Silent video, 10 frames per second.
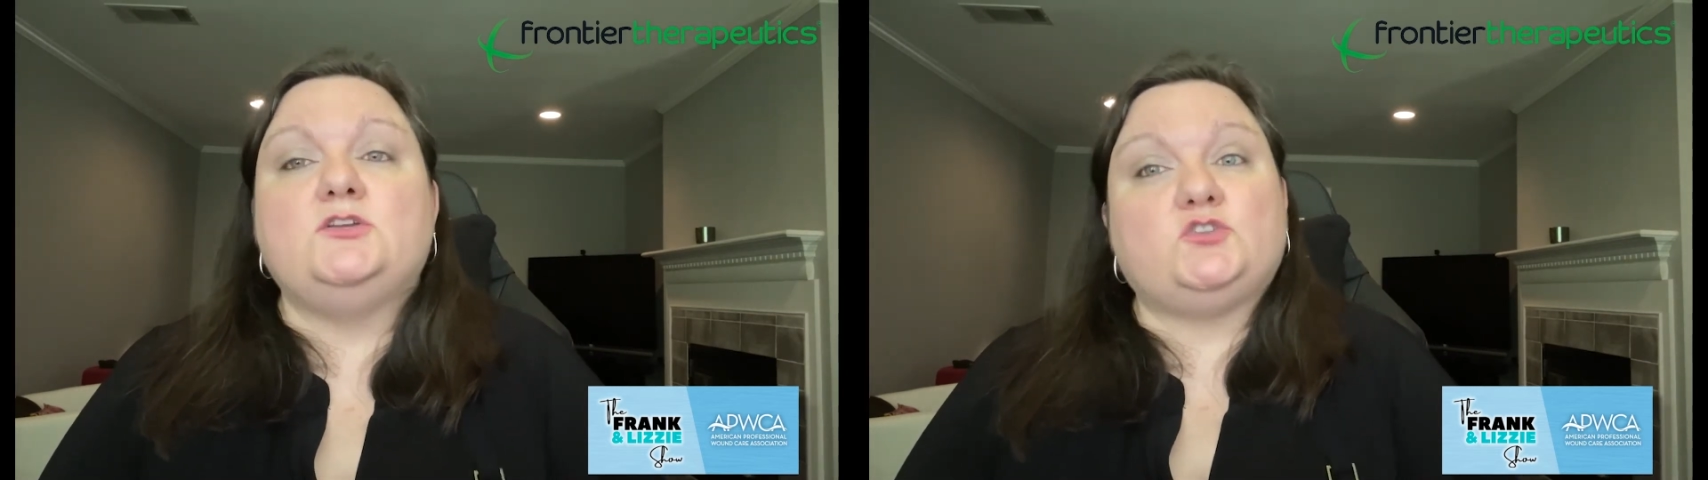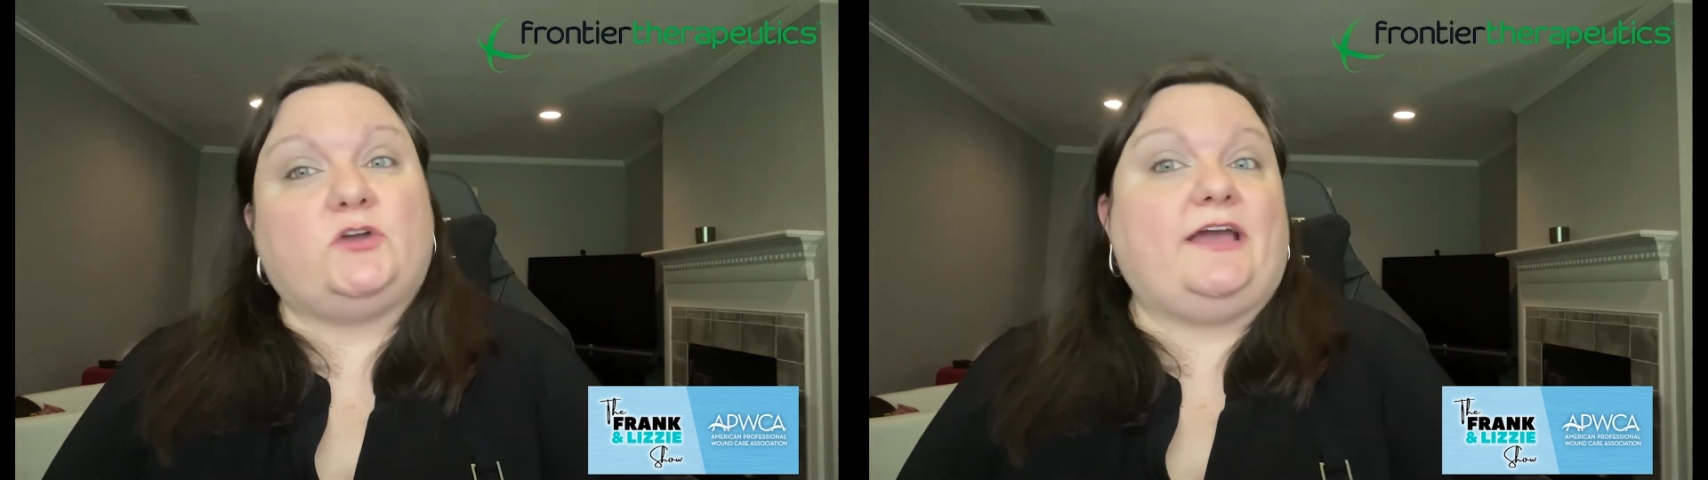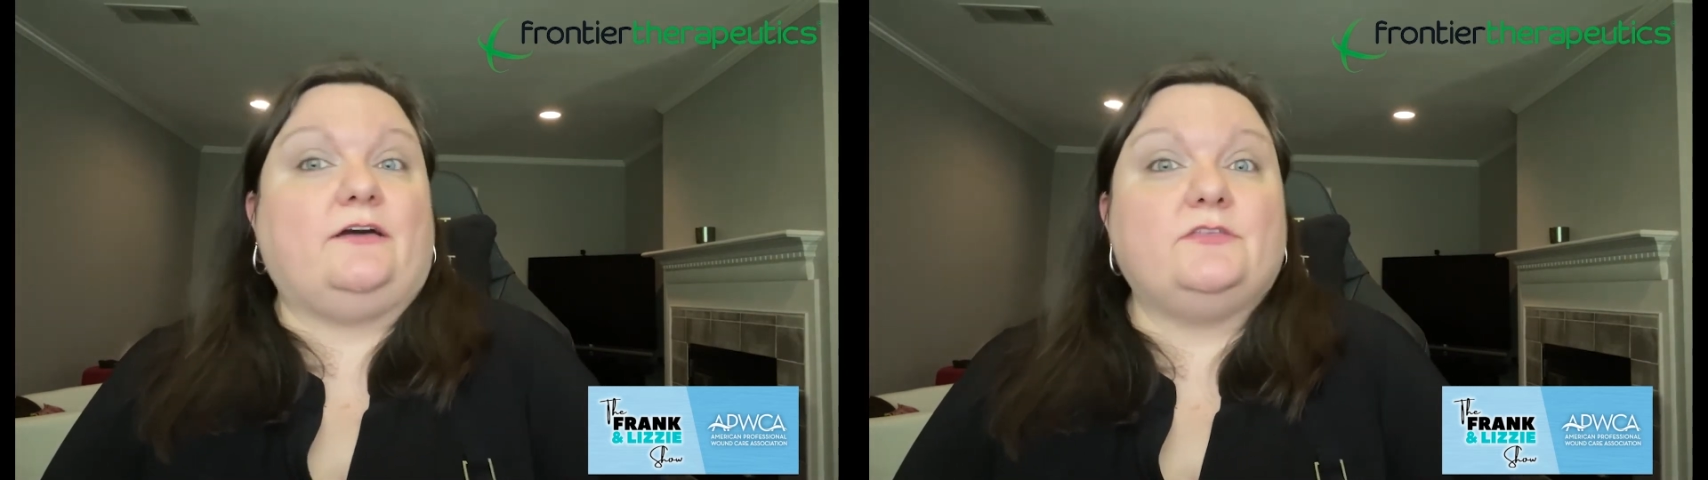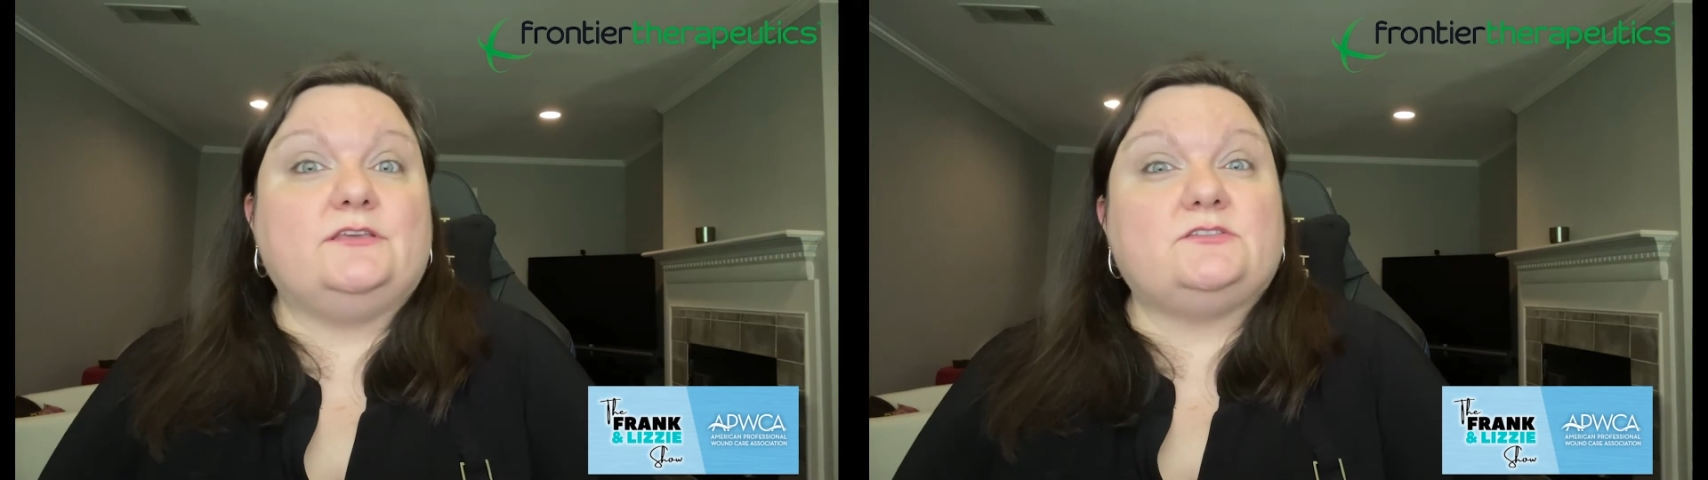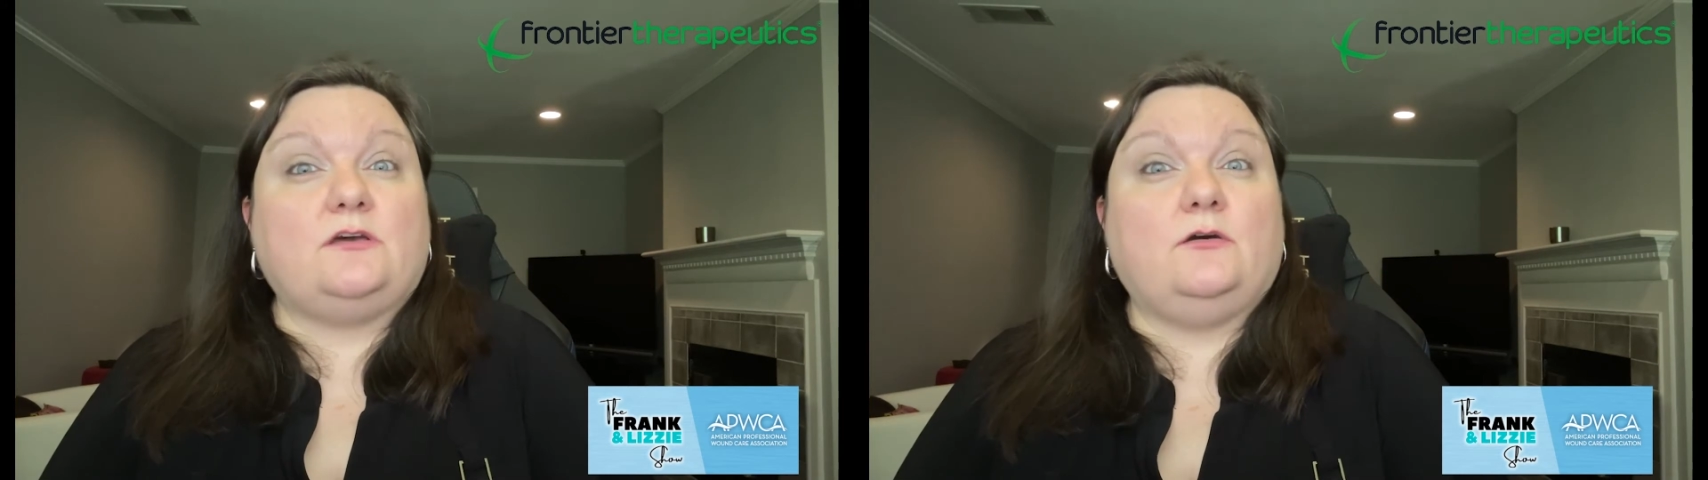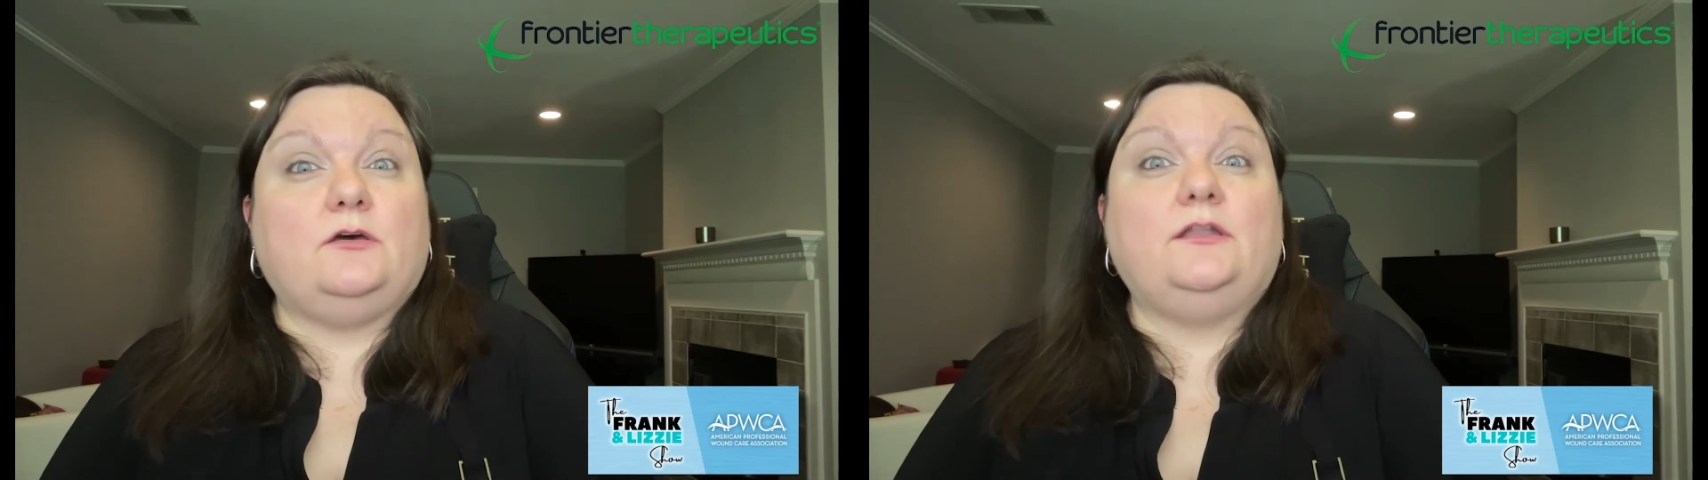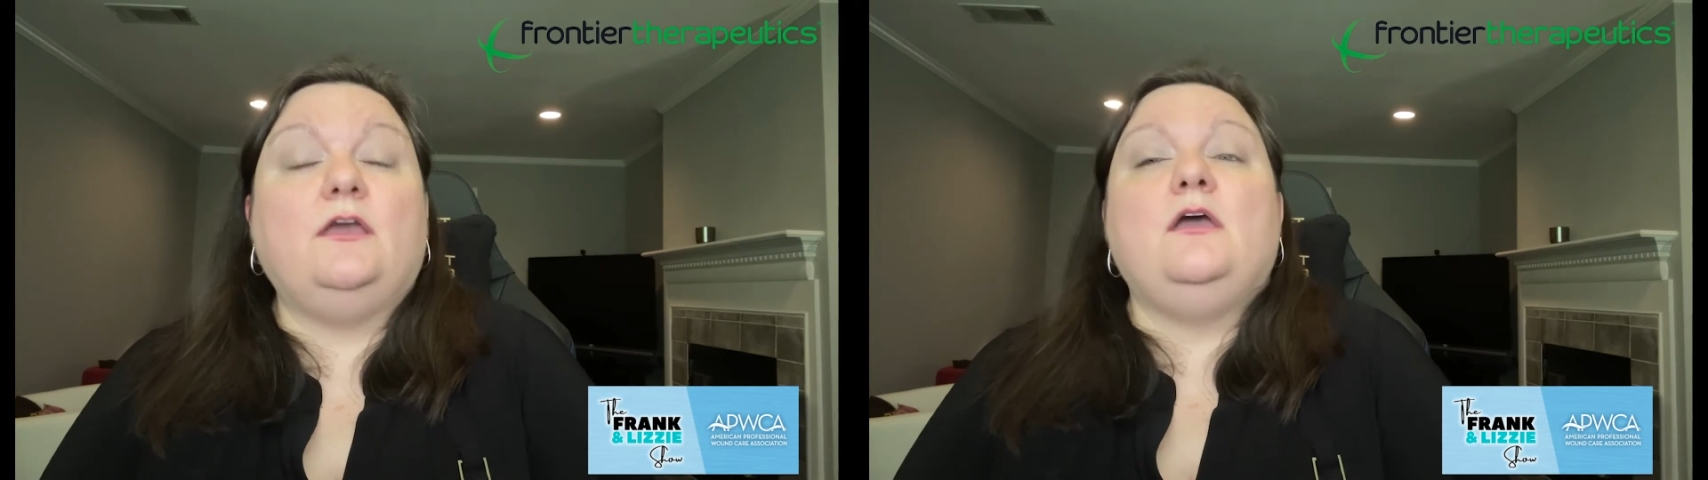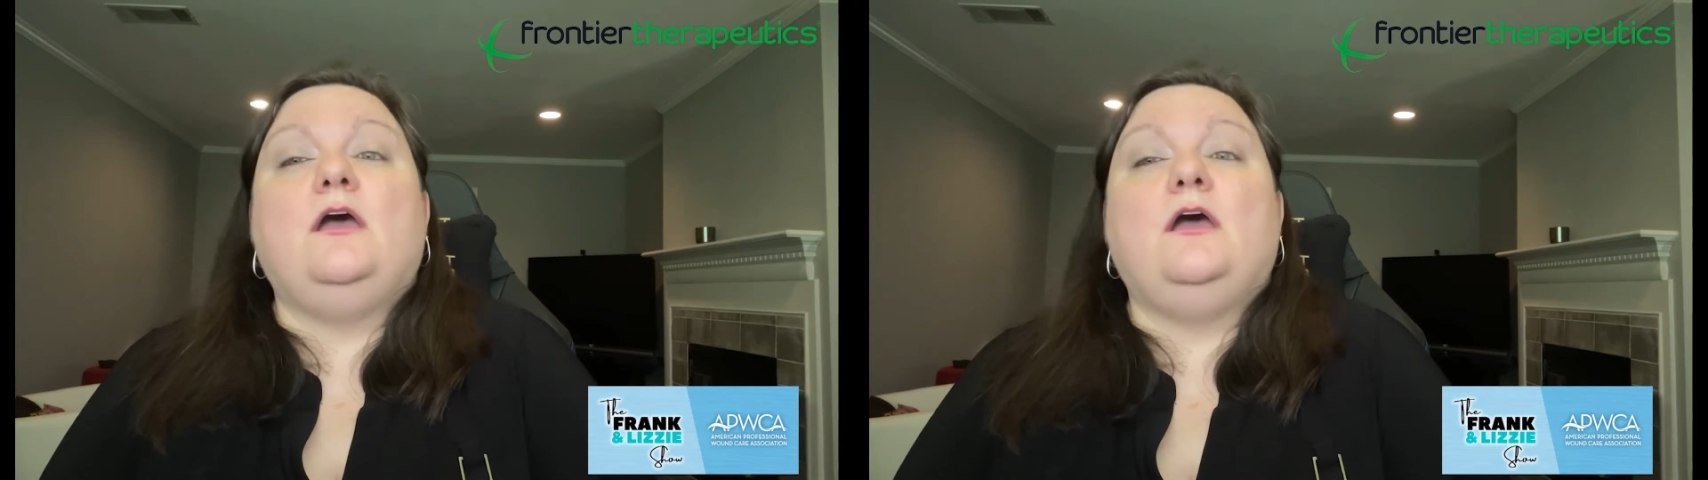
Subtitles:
trial this on.